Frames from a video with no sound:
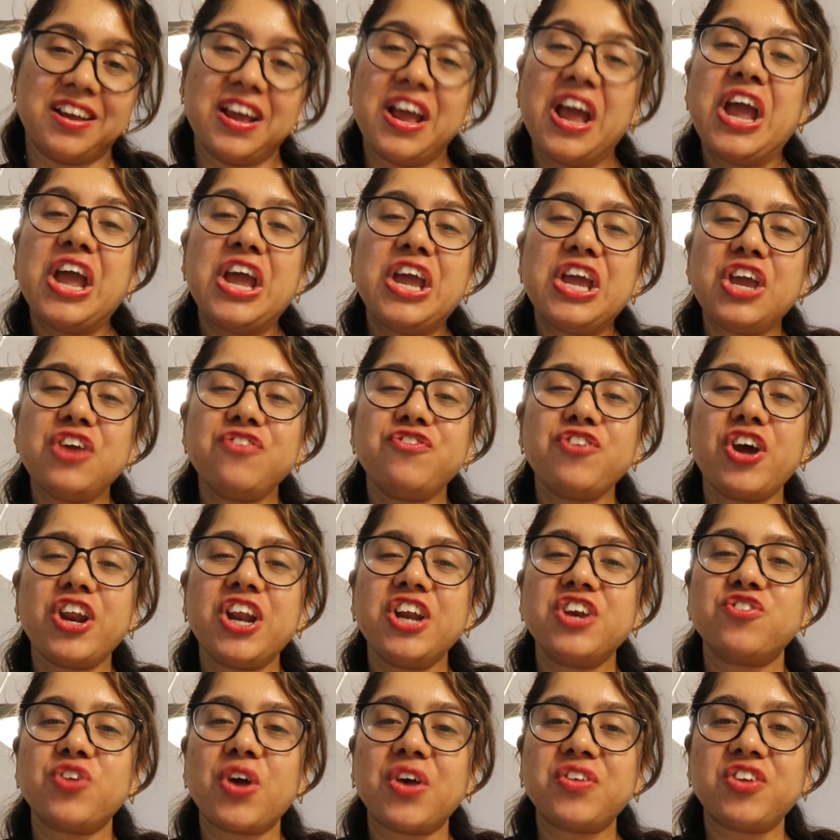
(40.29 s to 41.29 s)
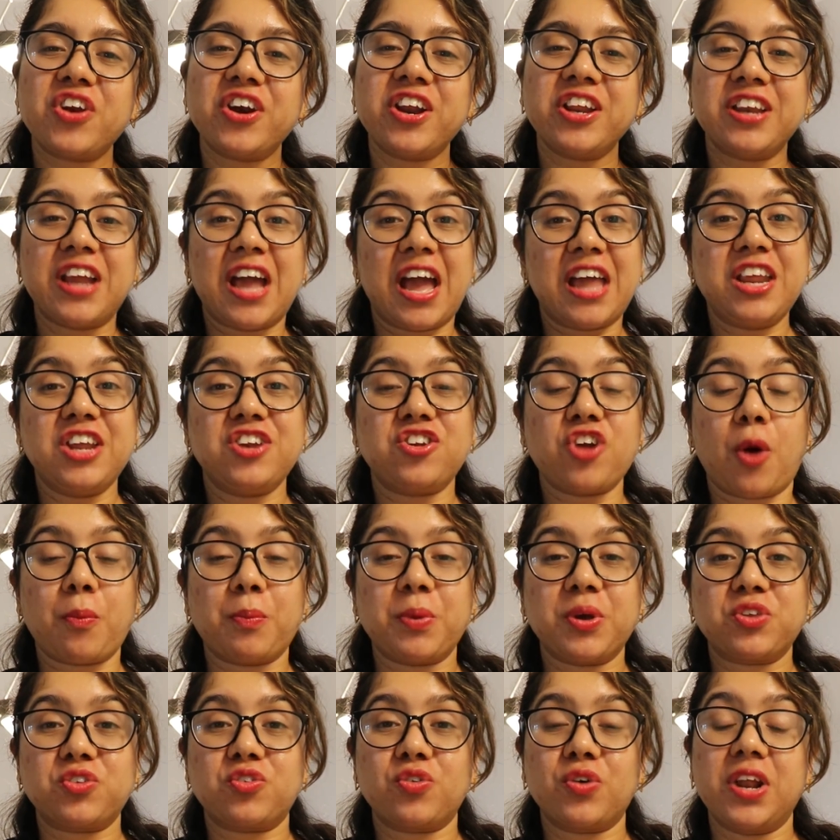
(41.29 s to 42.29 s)
If you're interested in any
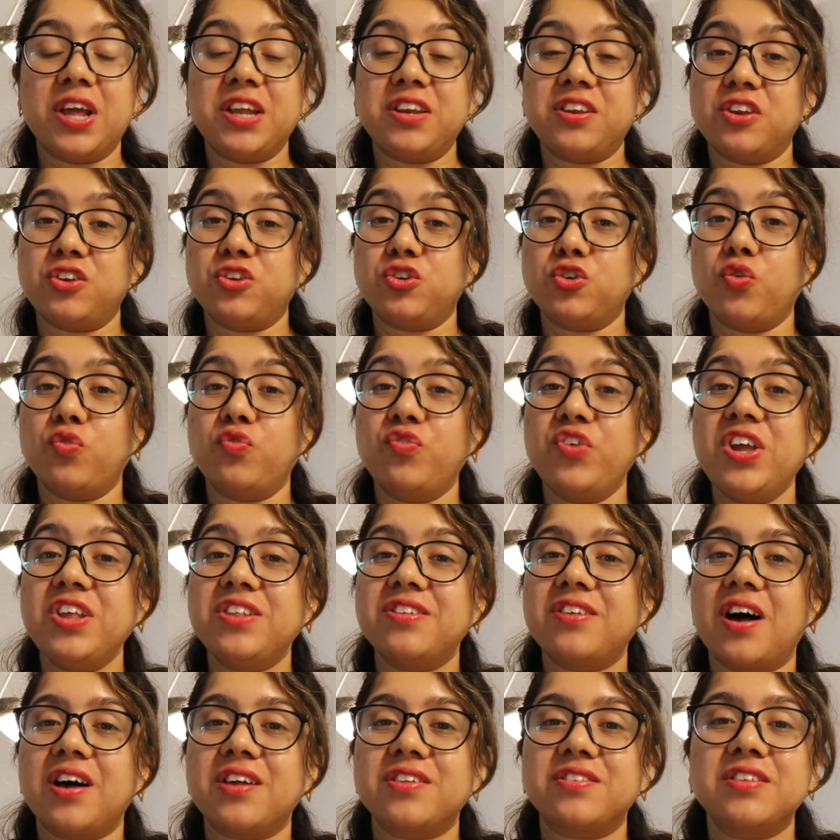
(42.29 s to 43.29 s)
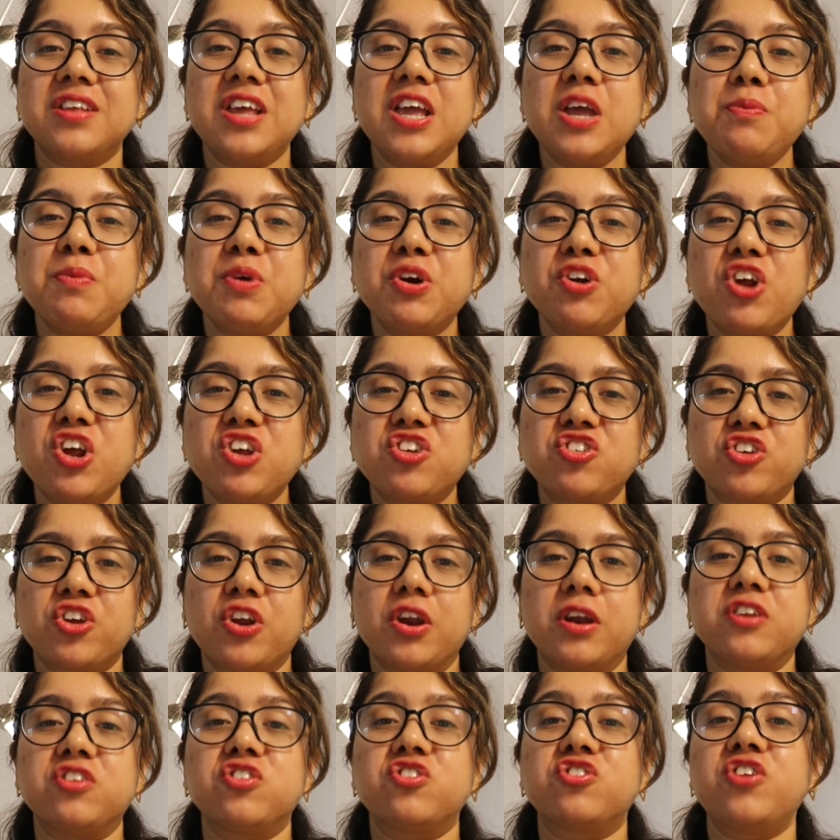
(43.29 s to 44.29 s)
topics related to visas,
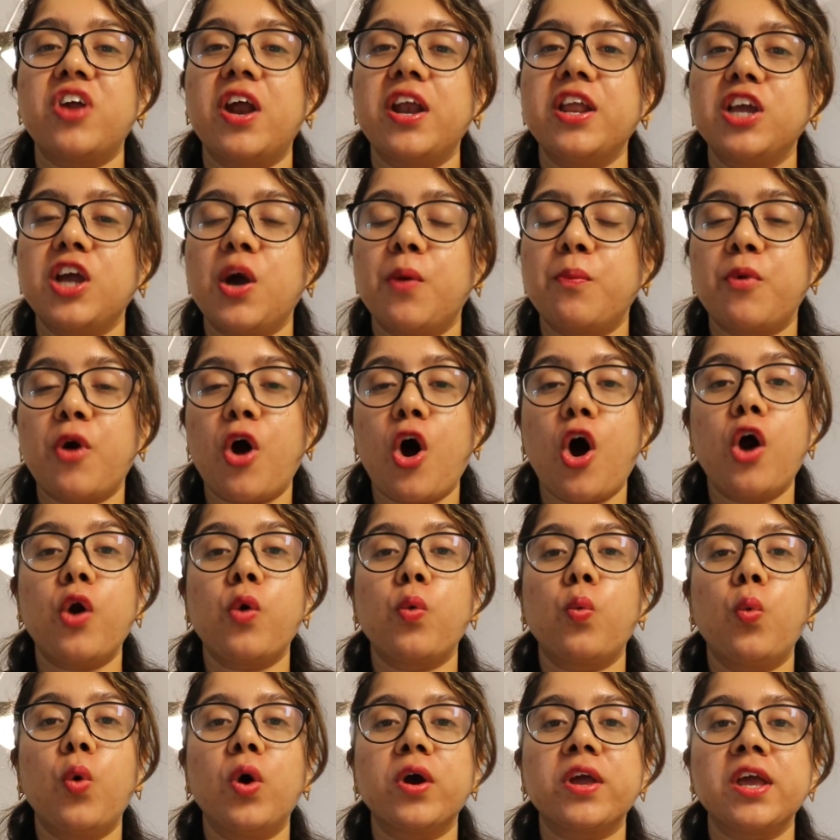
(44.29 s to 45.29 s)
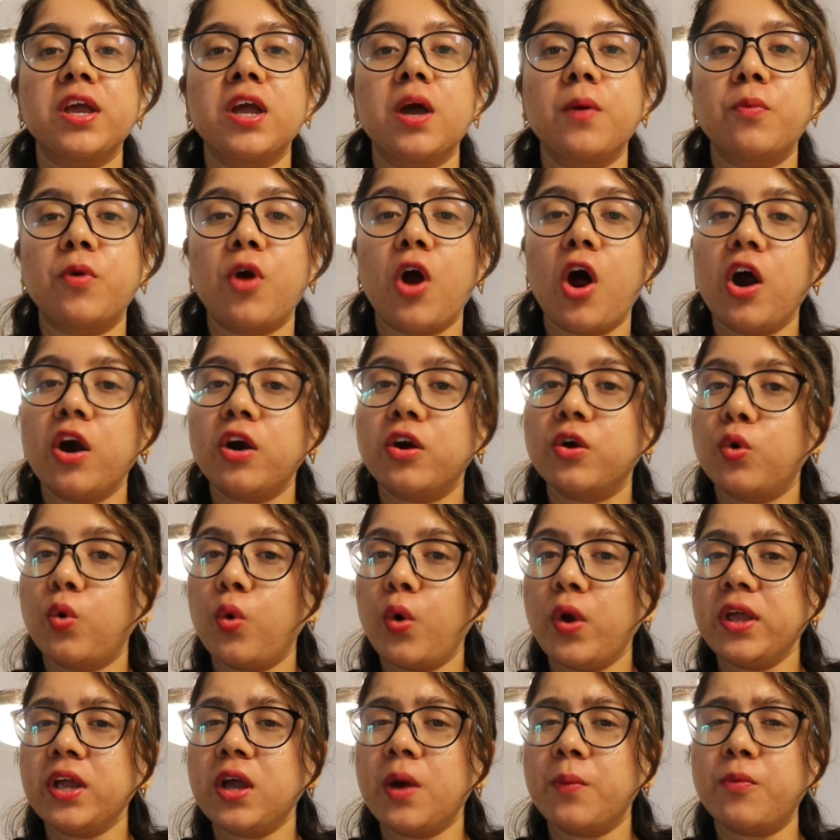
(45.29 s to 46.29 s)
immigration, studying abroad, working abroad,
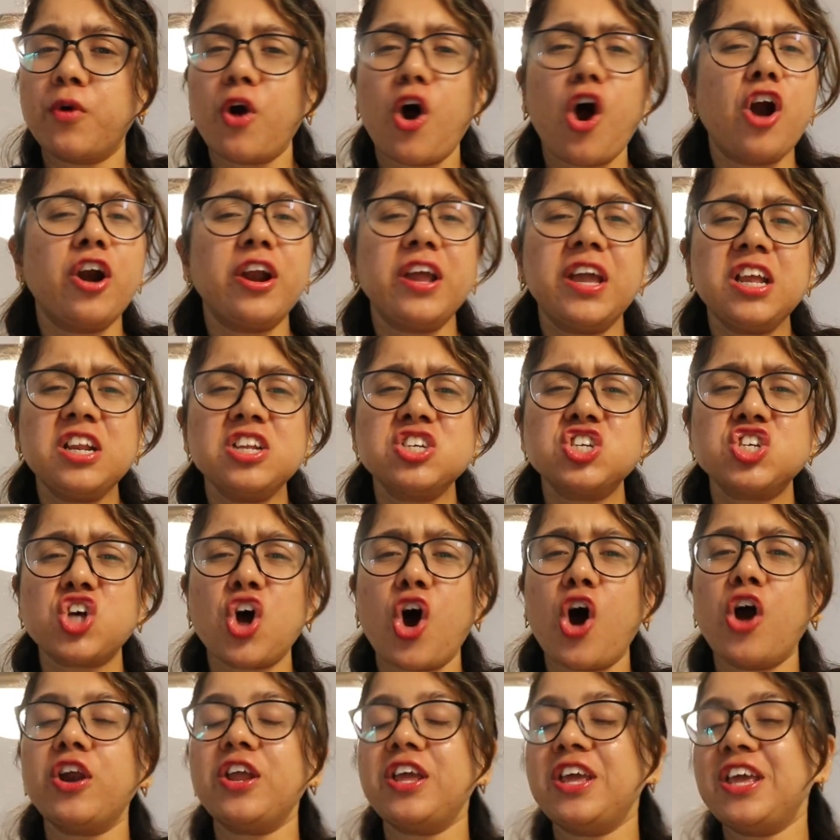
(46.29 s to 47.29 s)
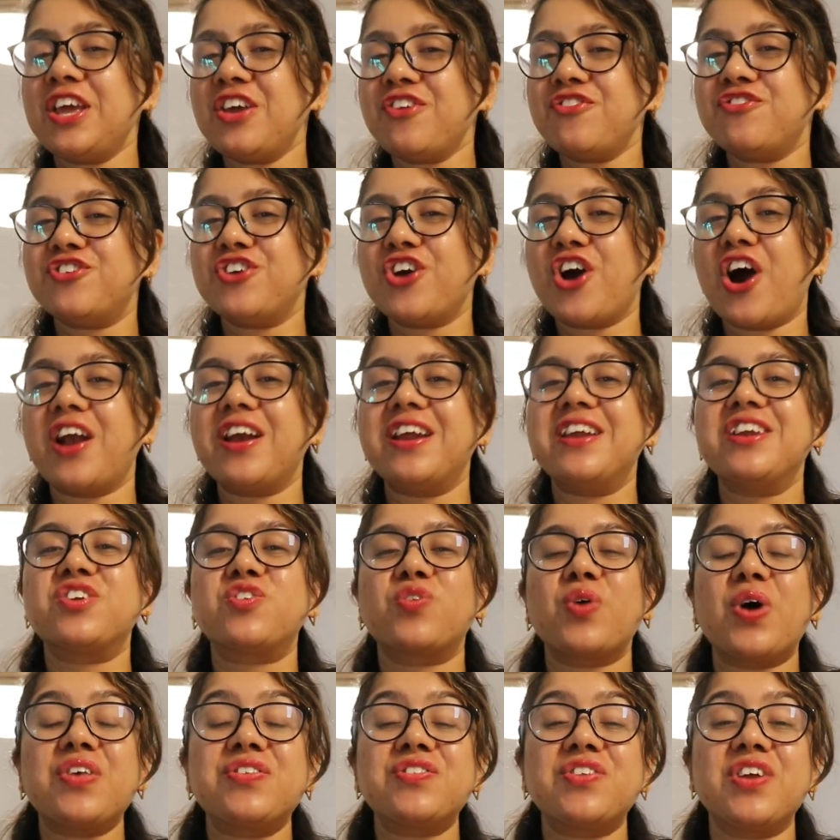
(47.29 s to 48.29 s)
going abroad, in short, if you are
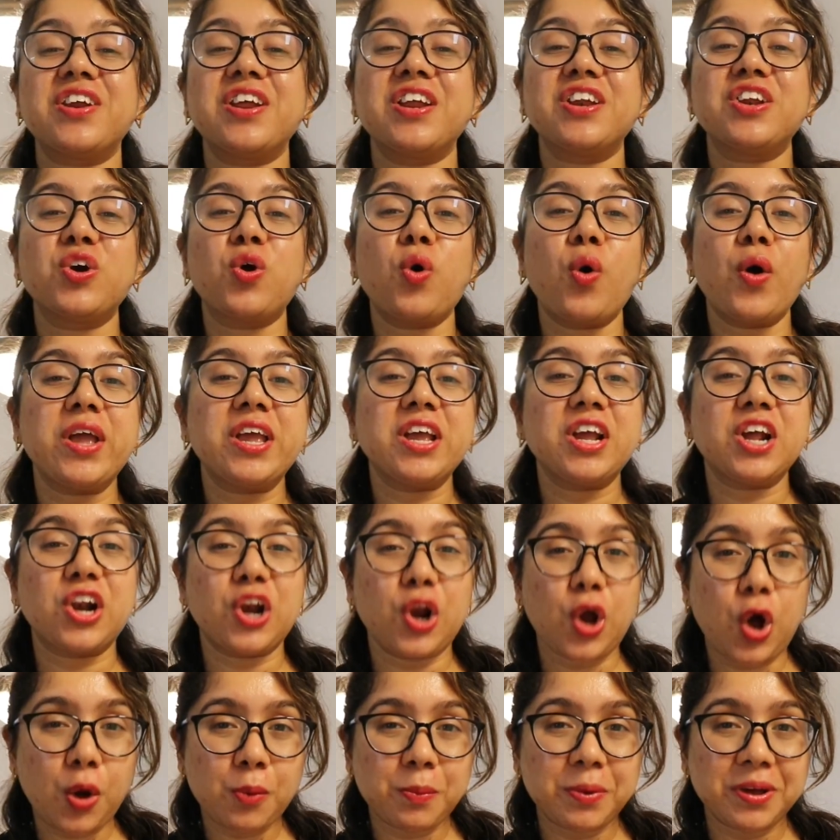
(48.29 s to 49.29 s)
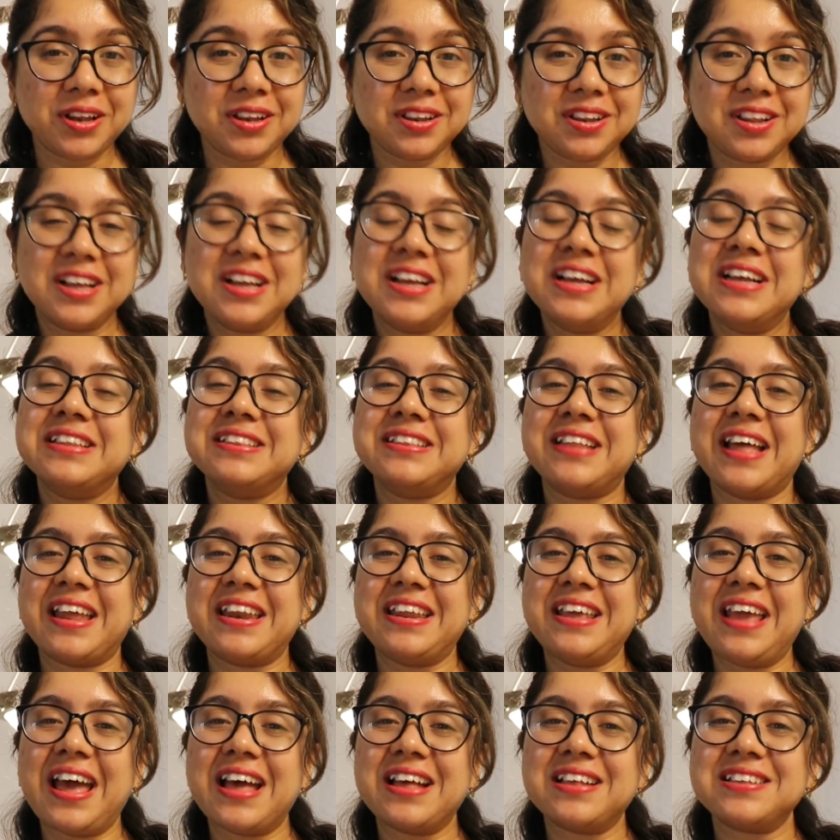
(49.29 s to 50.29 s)
interested in going global,
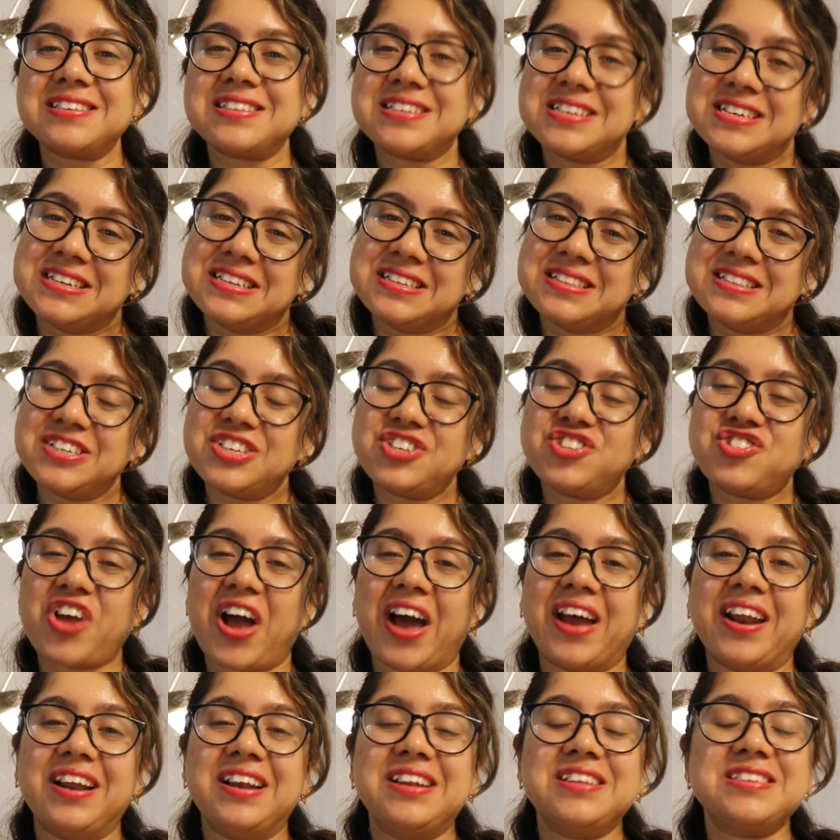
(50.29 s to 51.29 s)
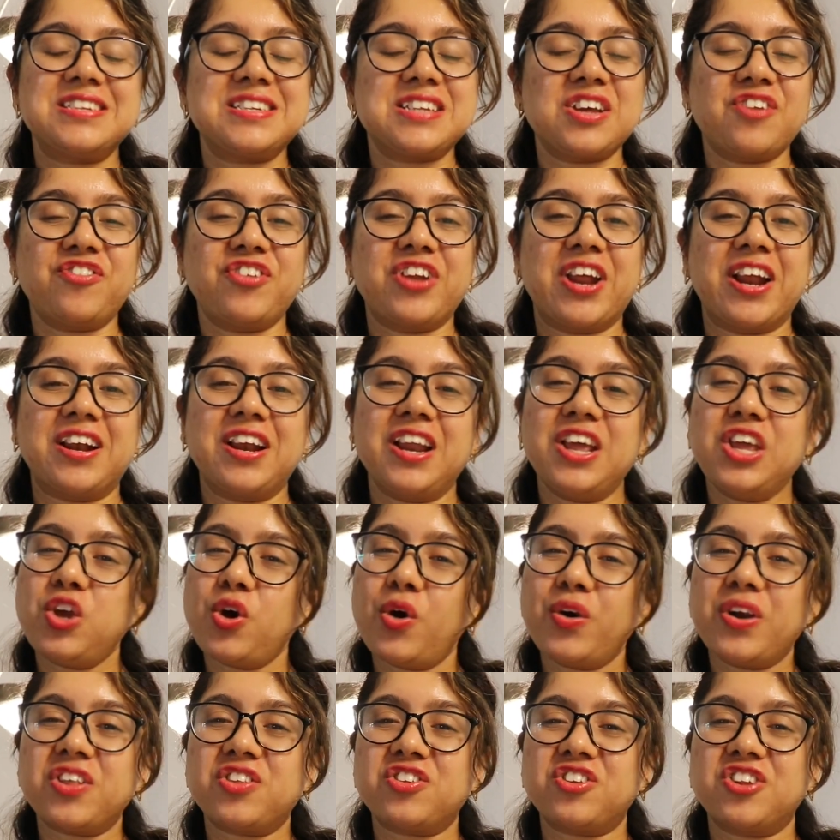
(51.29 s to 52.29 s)
then yes, this channel is definitely
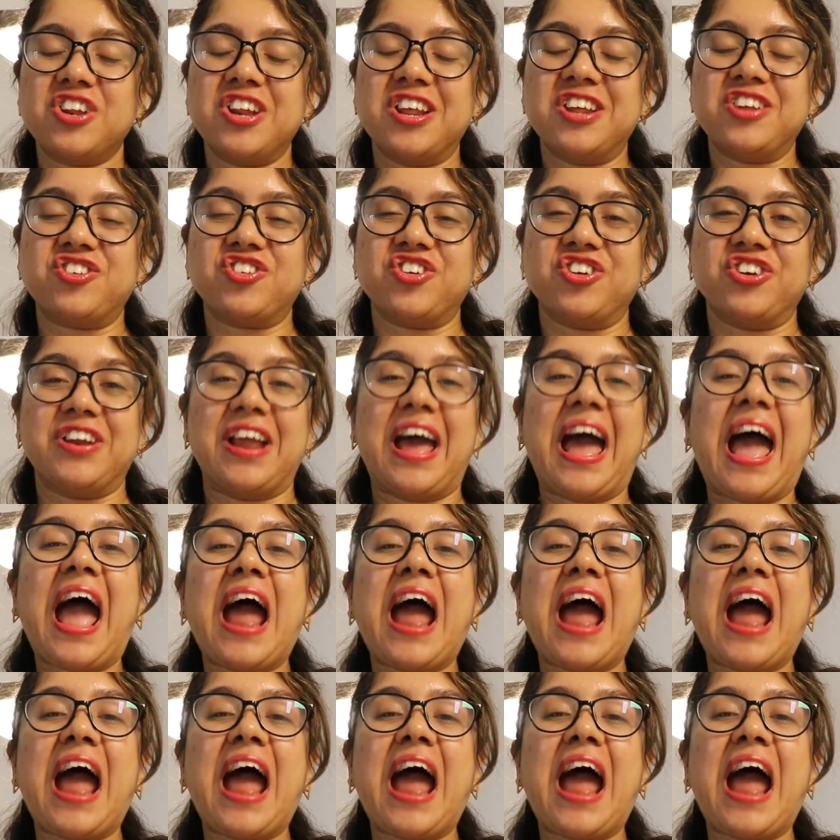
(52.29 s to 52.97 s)
your destination.